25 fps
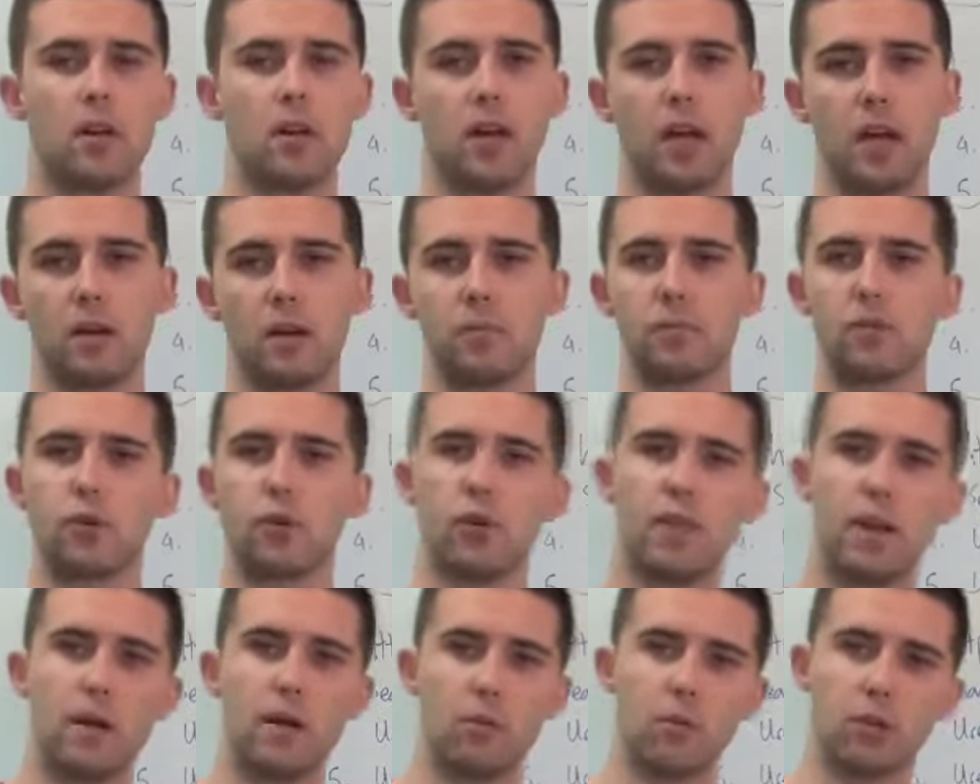And I'm
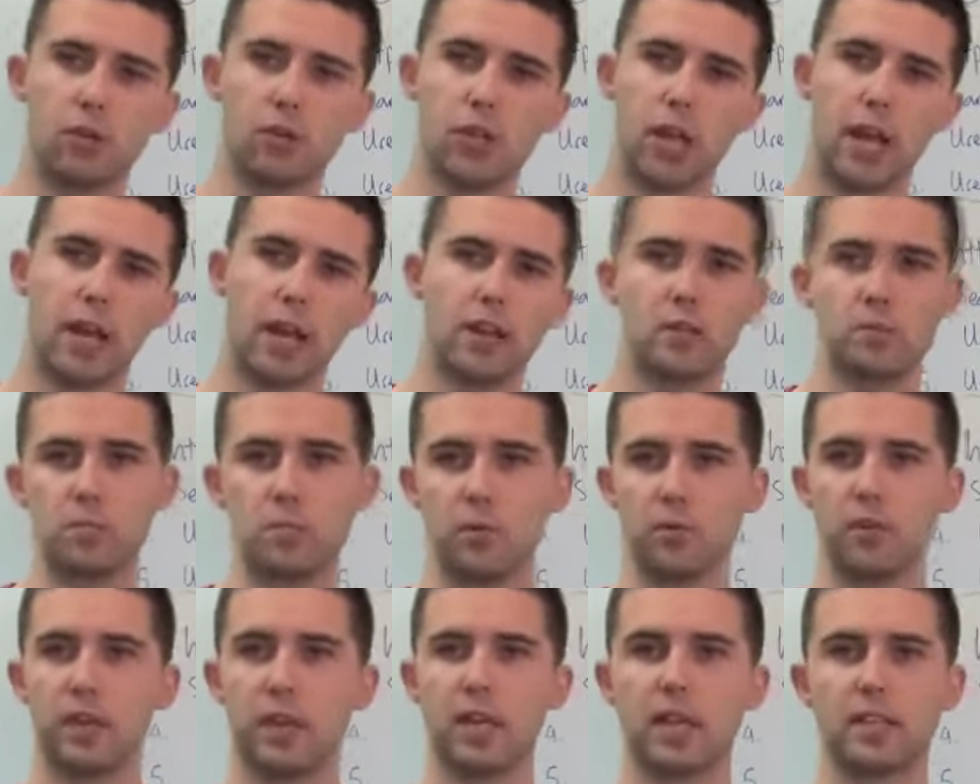sure that will change
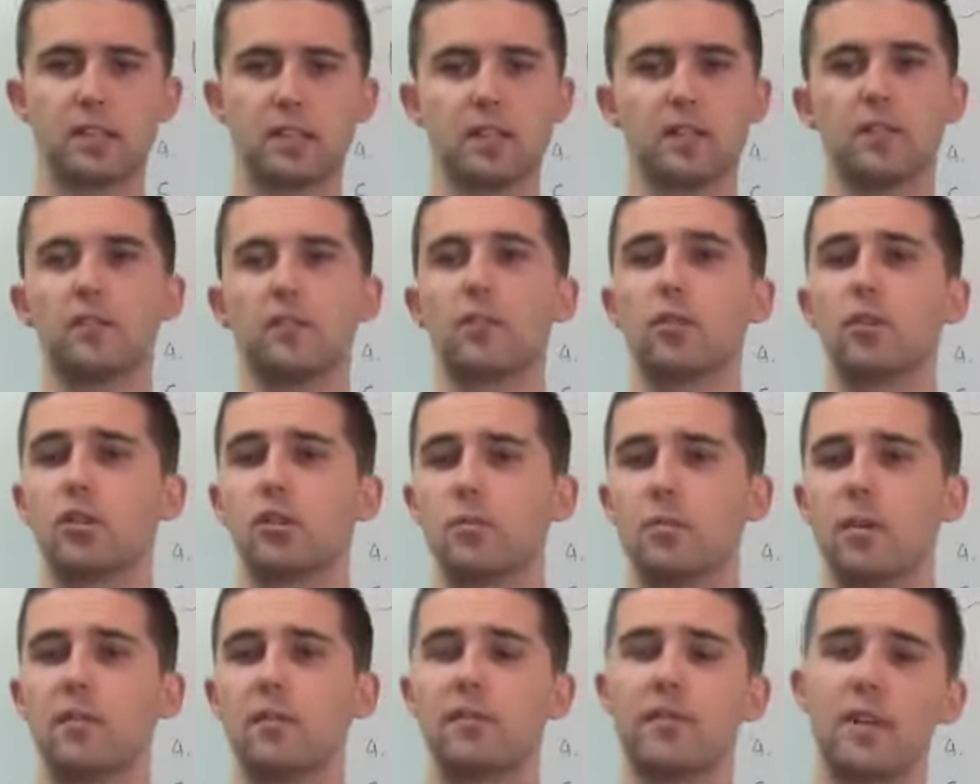moving into the
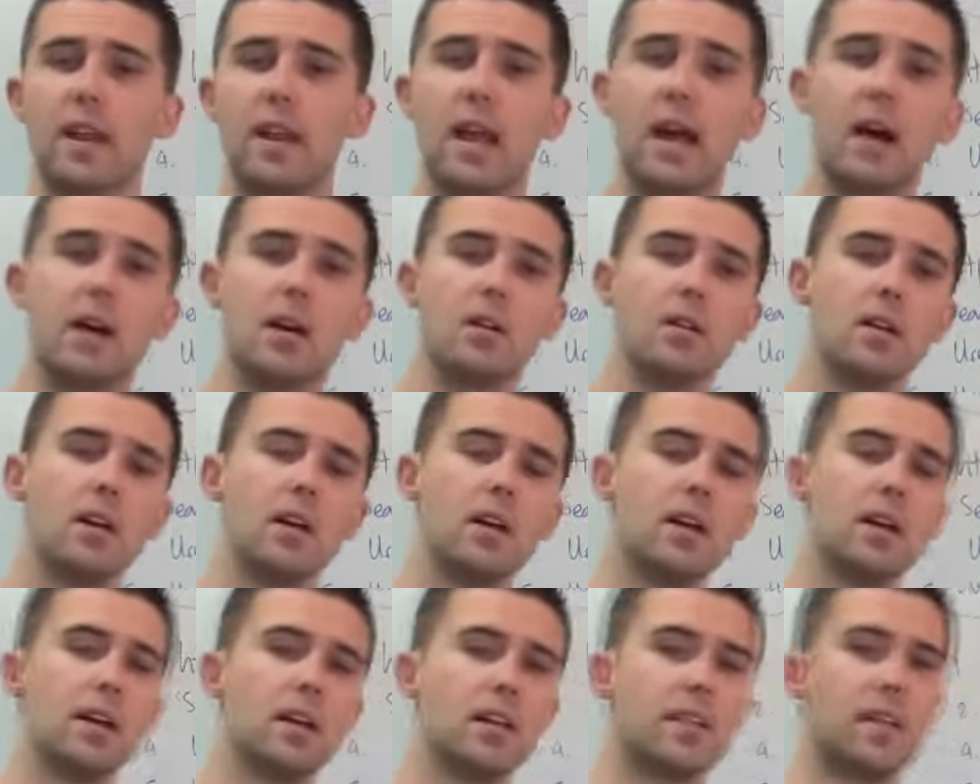future, but for now,
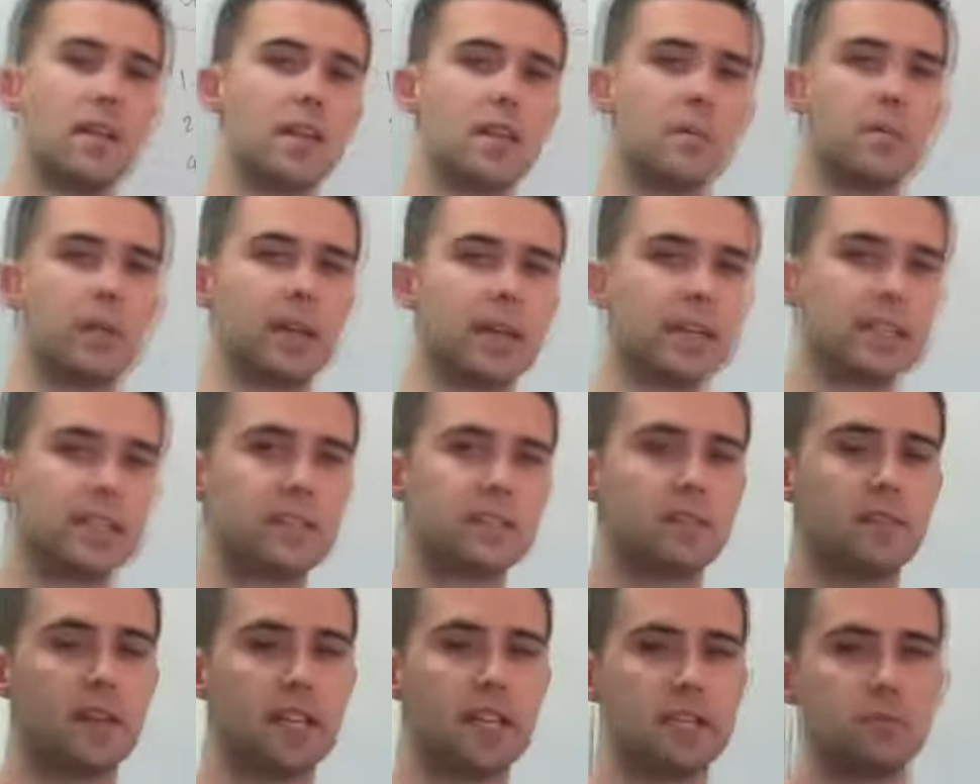they're the
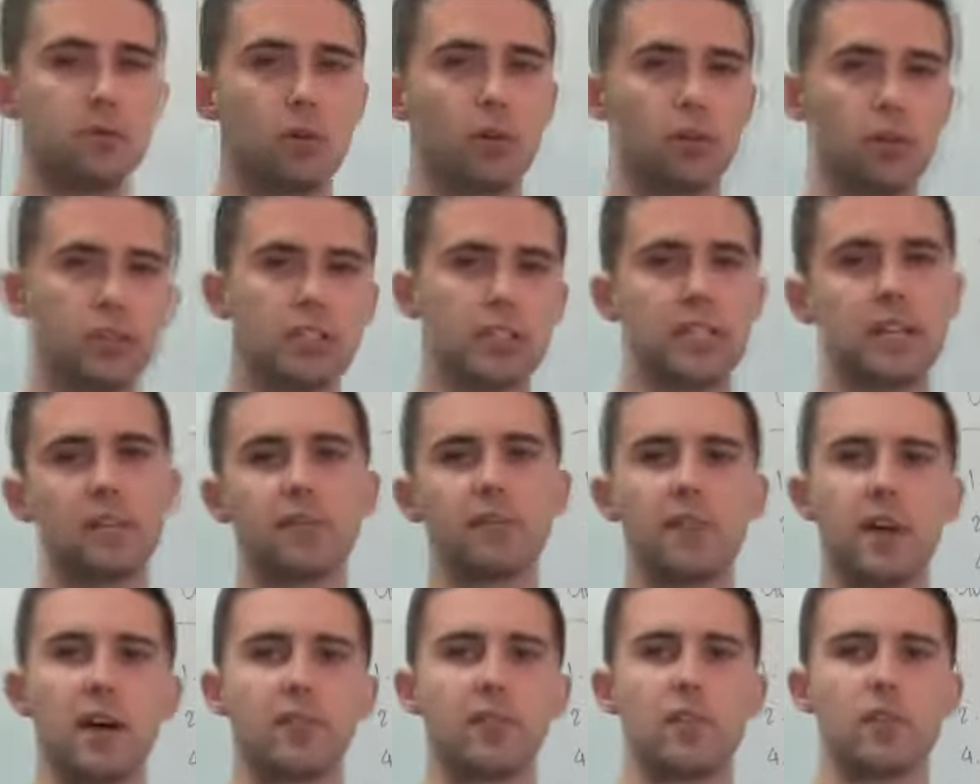biggest. Facebook just hit
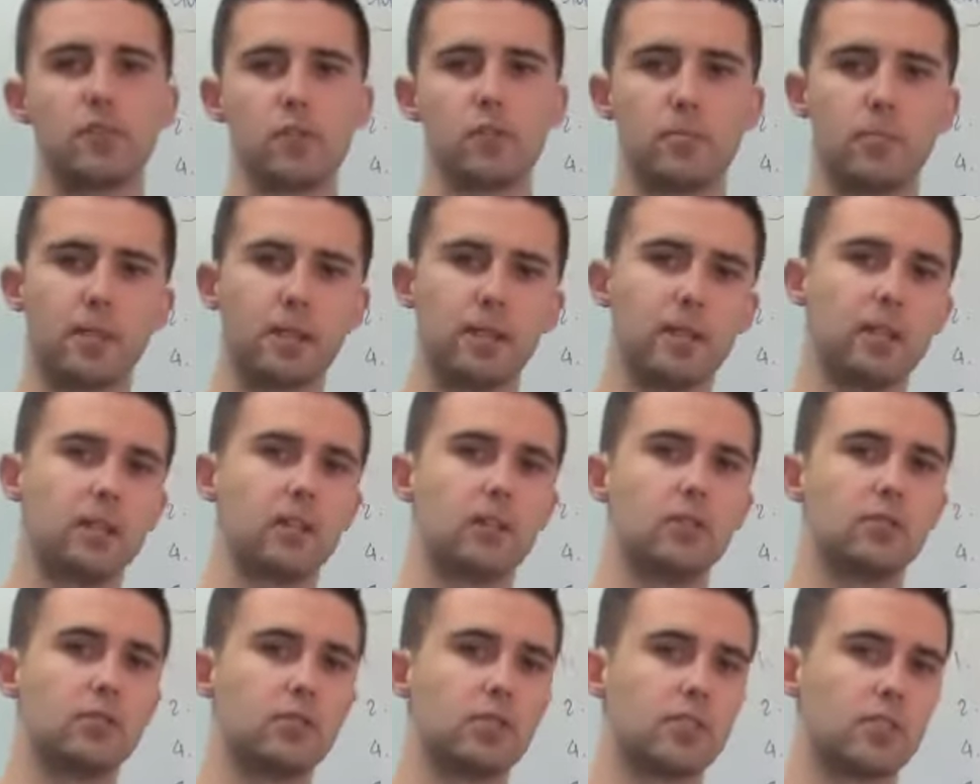500 million
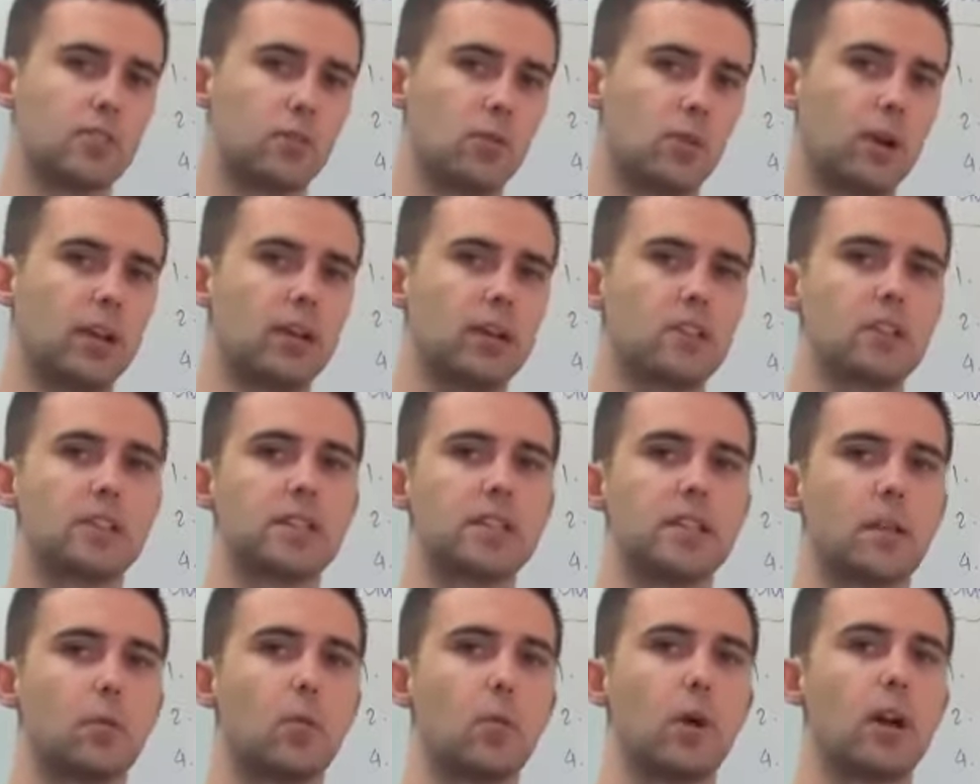users, Twitter
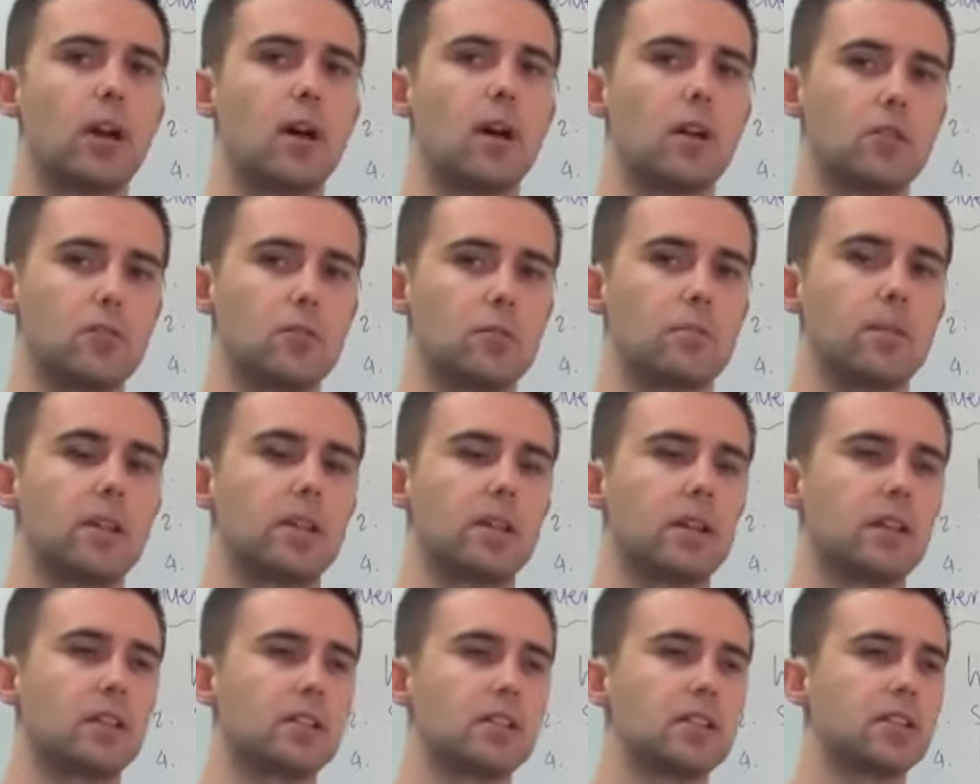just hit 100
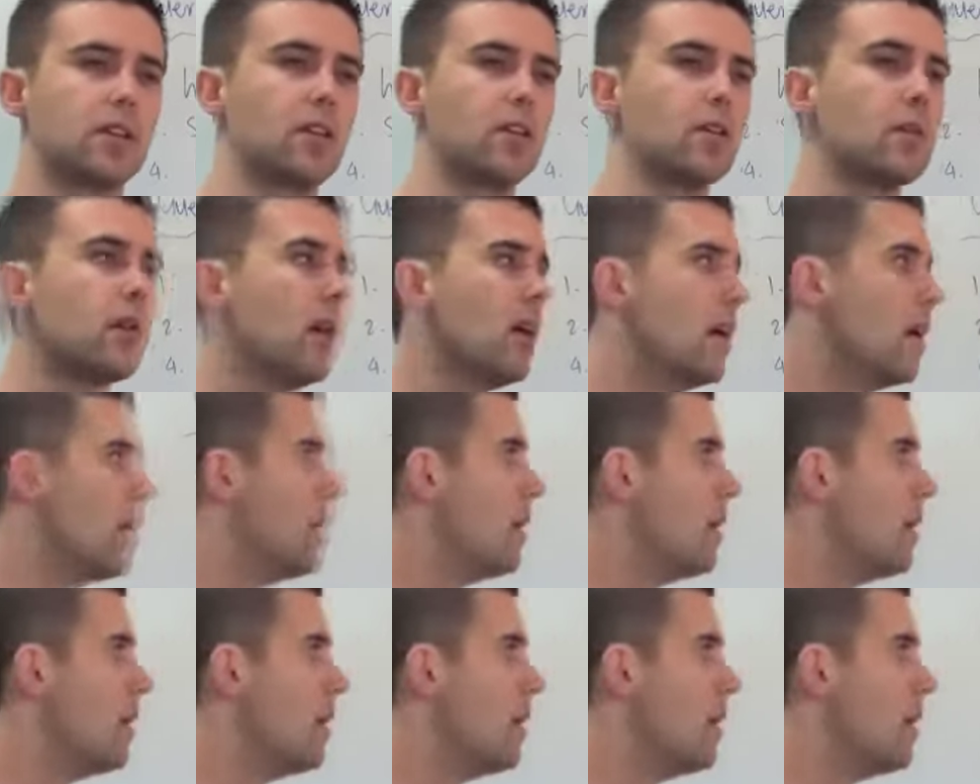million. So